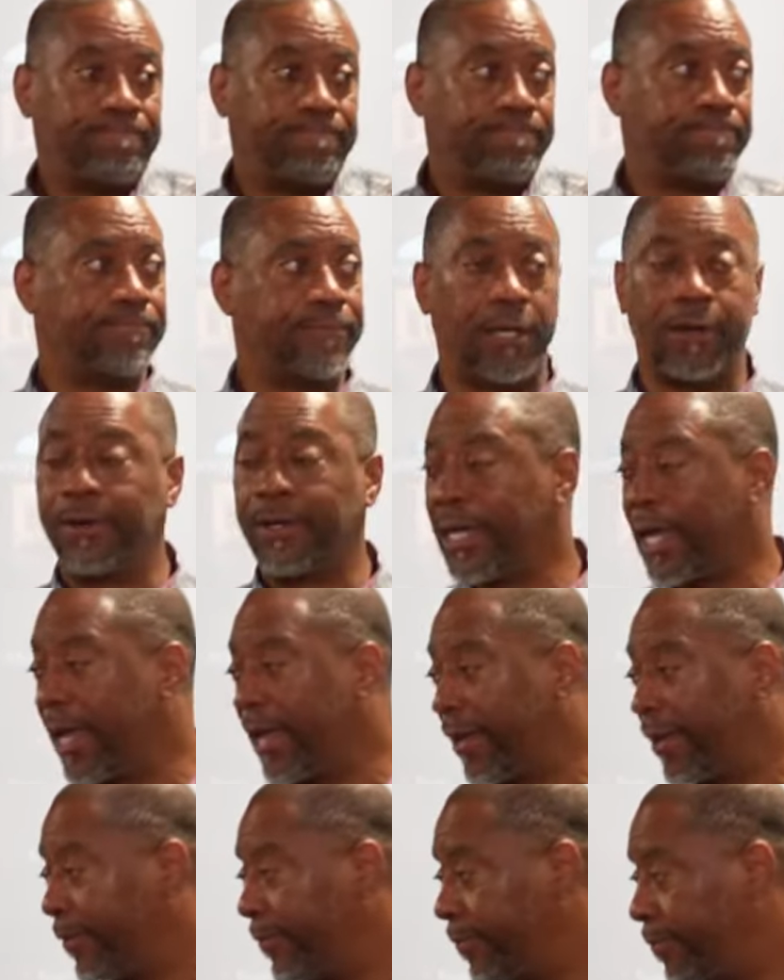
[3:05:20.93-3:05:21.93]
Okay.
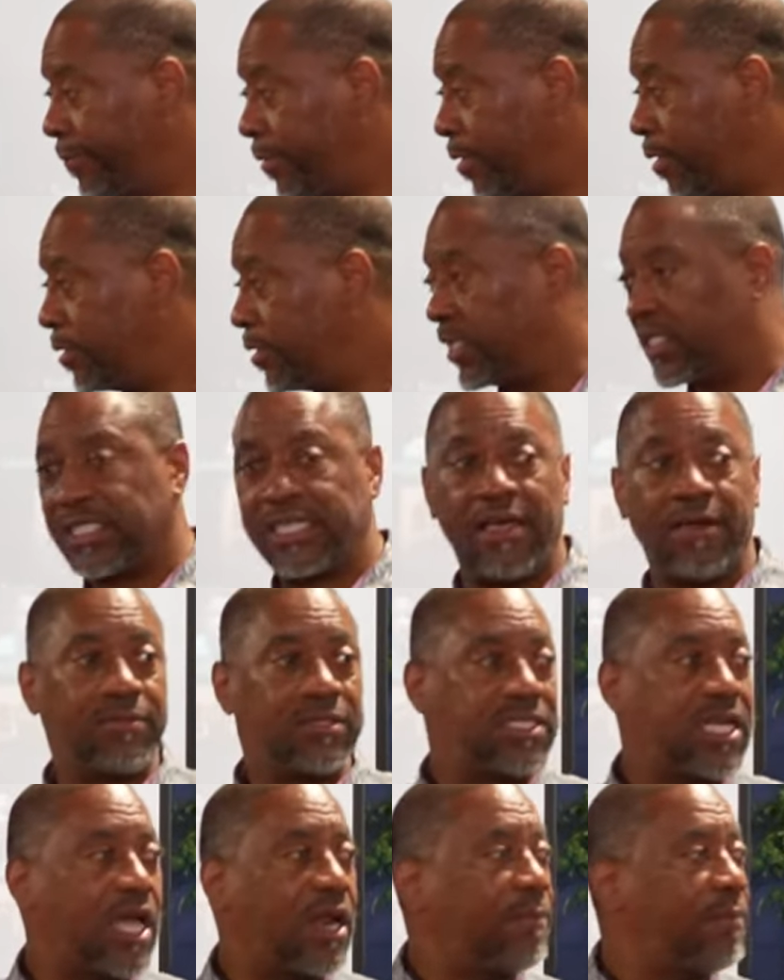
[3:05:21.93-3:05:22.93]
The seventh
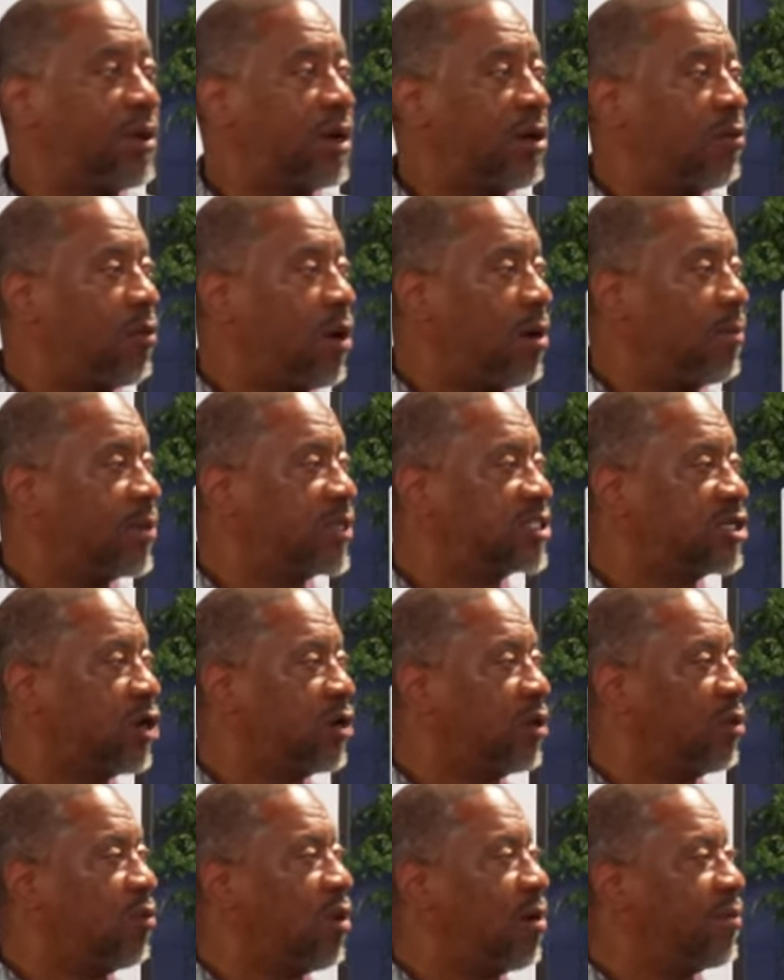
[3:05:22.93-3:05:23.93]
chapter book of Romans told the
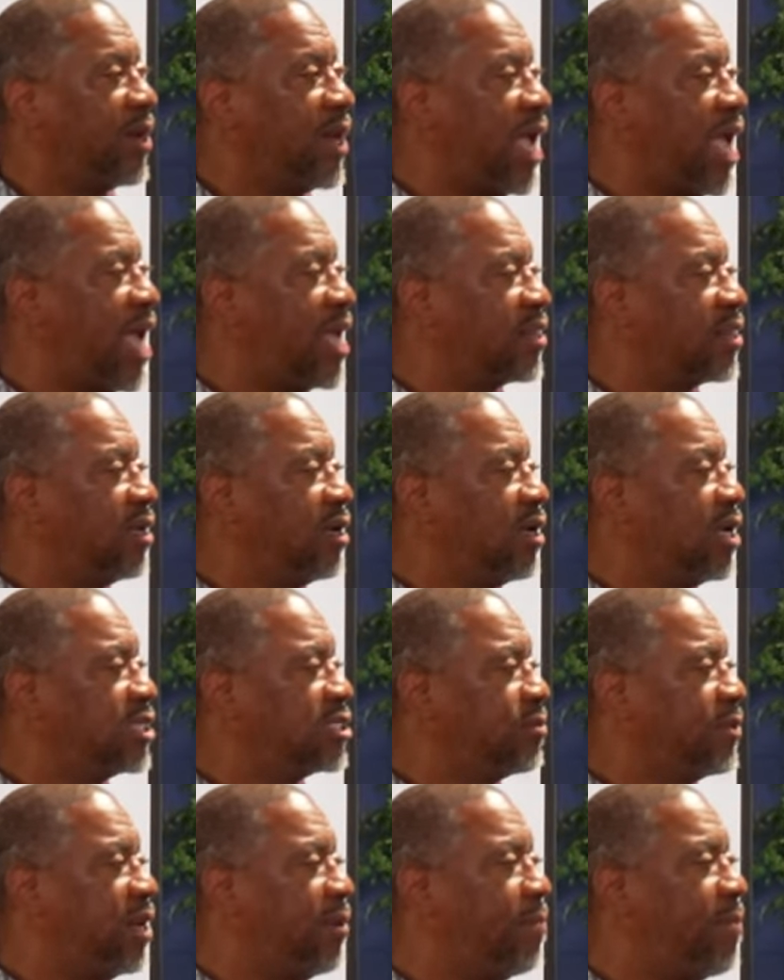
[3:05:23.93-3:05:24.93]
woman that hath the
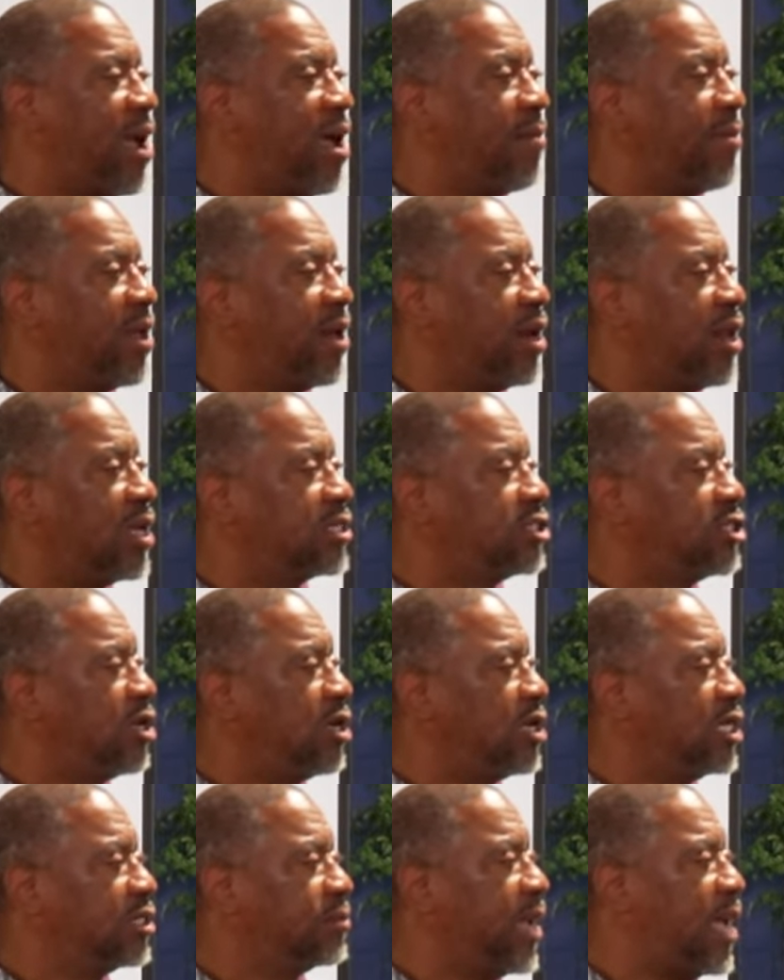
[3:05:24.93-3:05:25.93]
husband they bound by the law to her
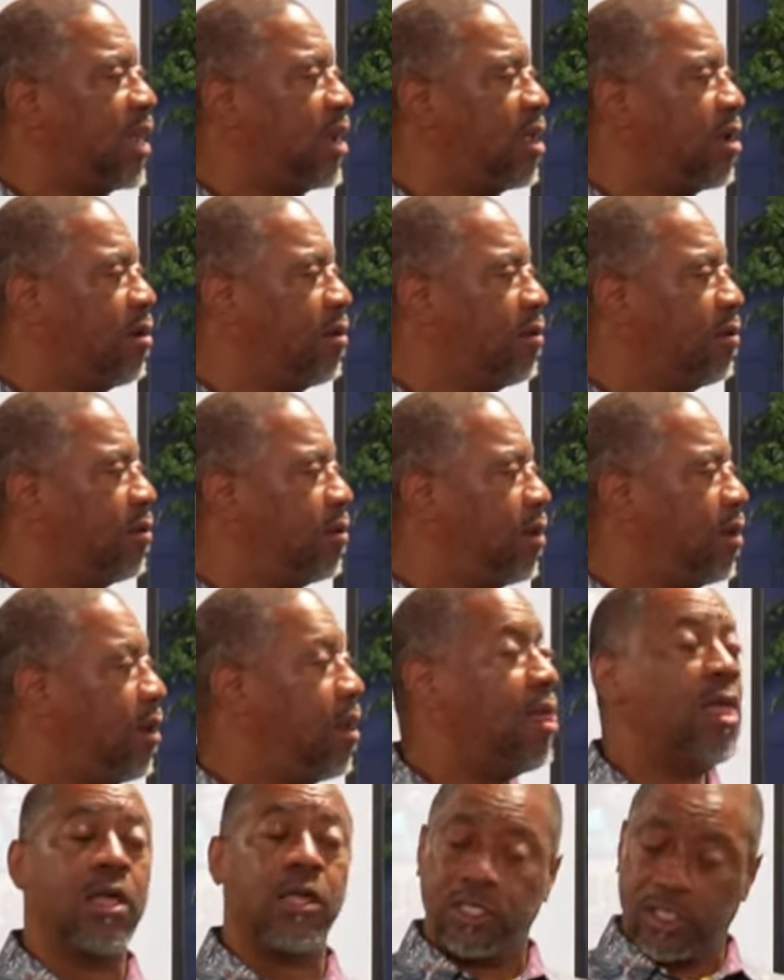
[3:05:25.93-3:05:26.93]
husband how long?
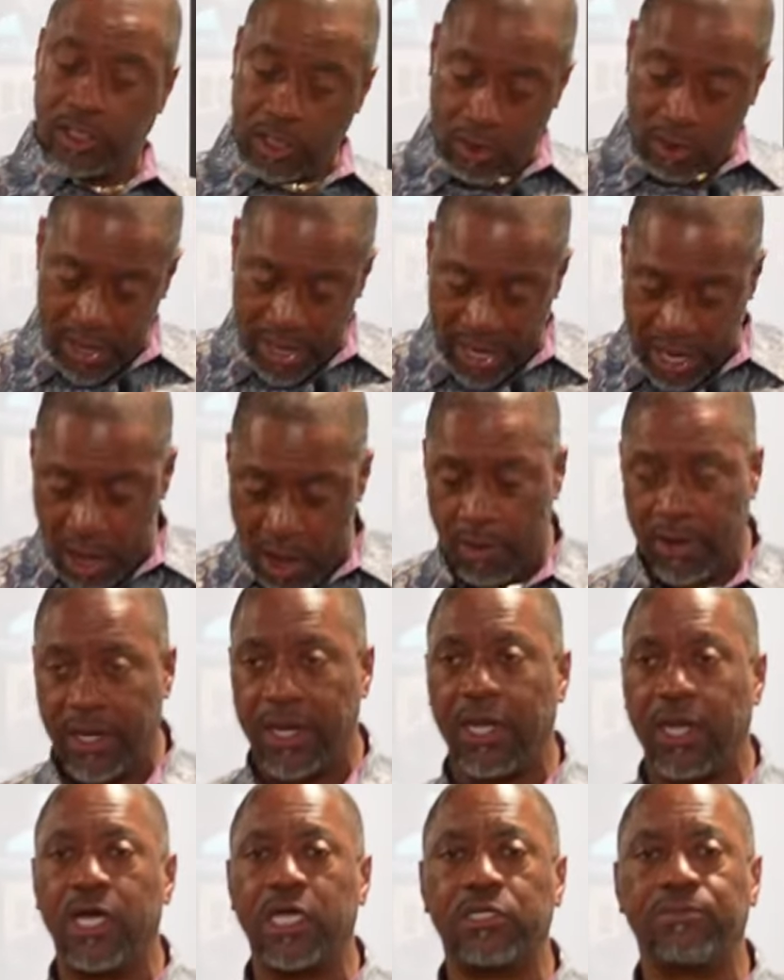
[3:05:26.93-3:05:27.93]
So as long as the
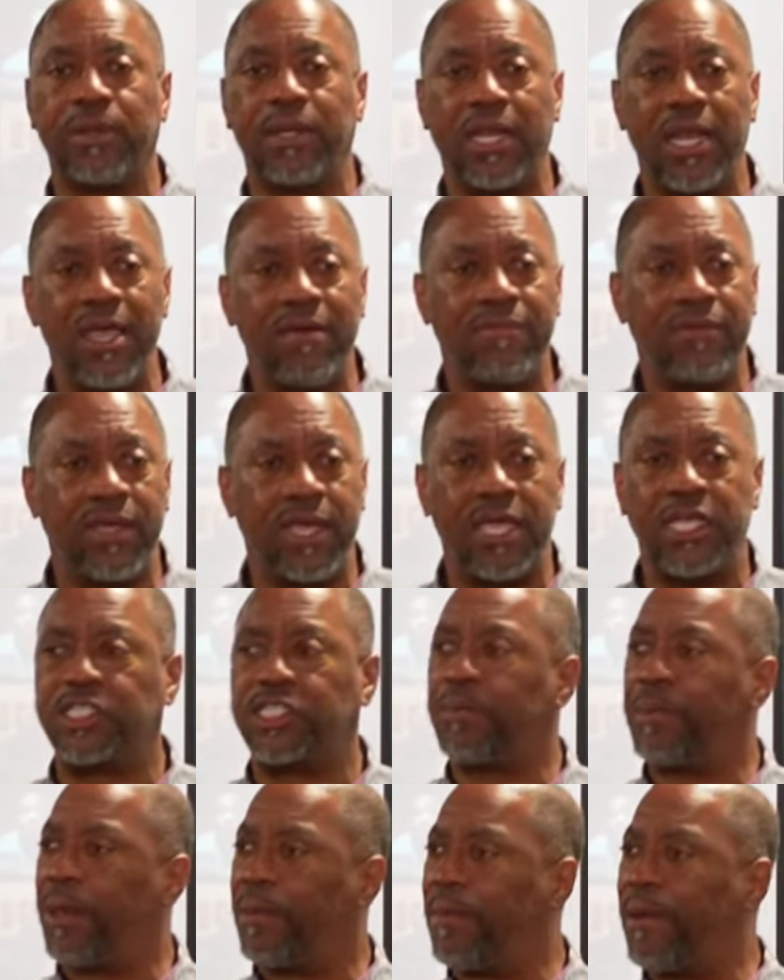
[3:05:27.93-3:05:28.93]
husband living and she
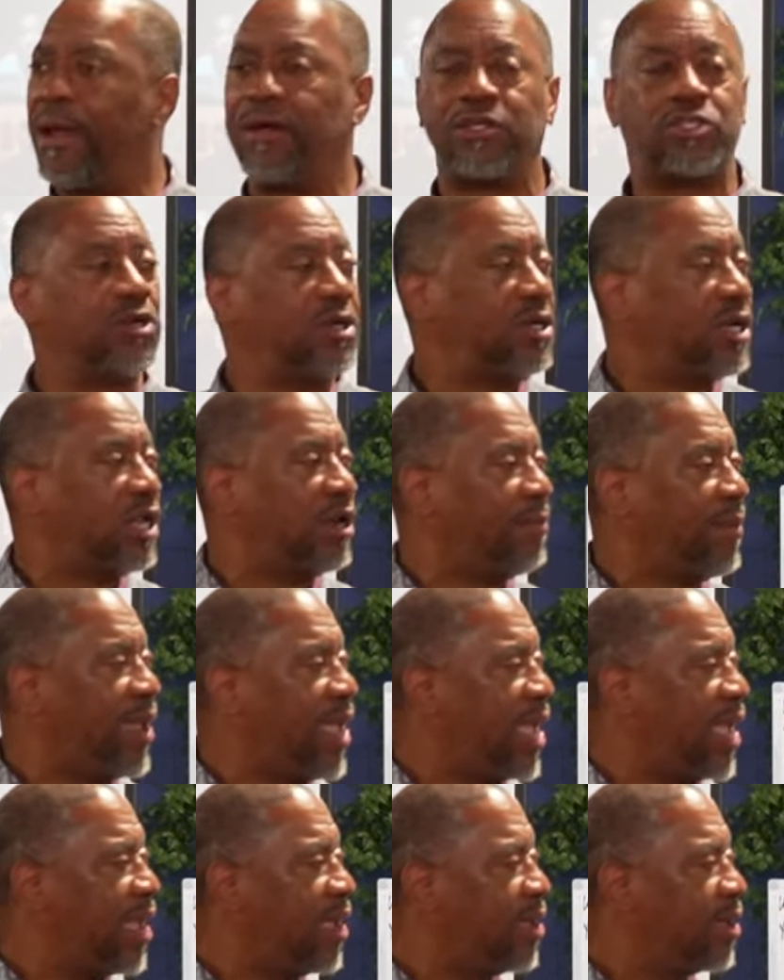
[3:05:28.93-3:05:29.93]
be married to another
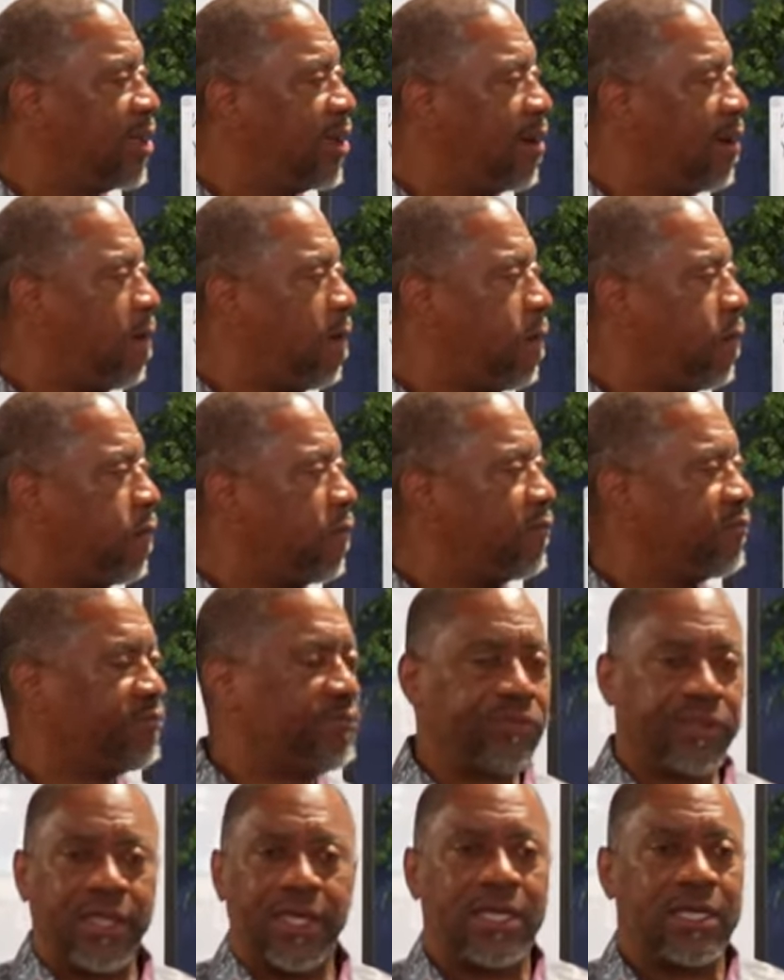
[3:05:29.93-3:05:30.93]
man,
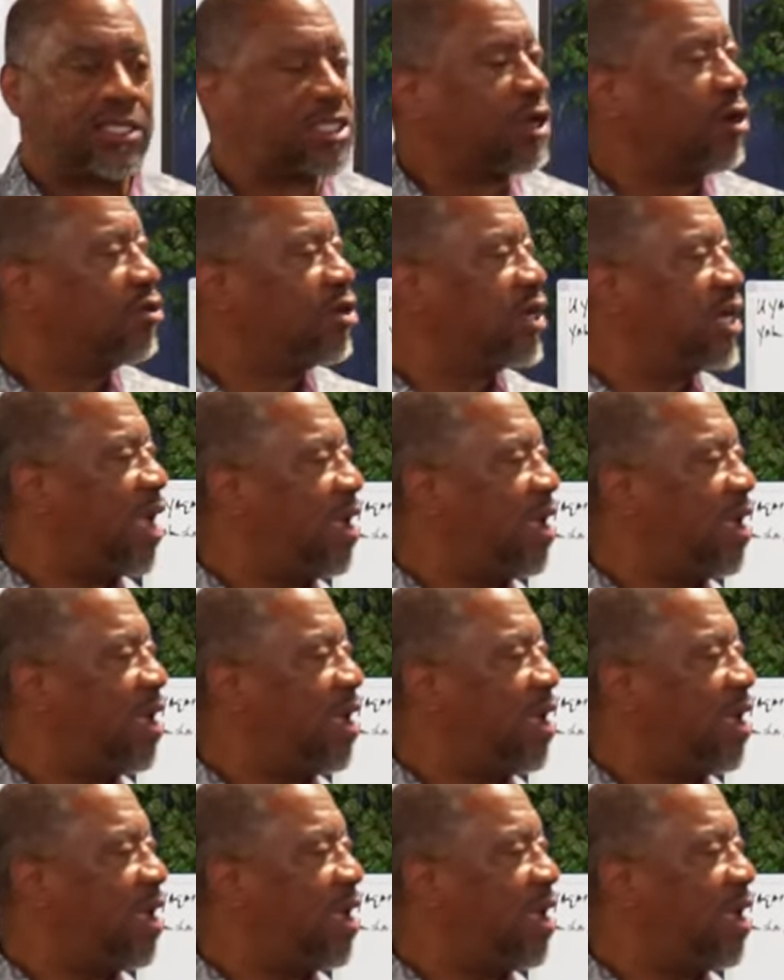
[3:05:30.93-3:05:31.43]
so did that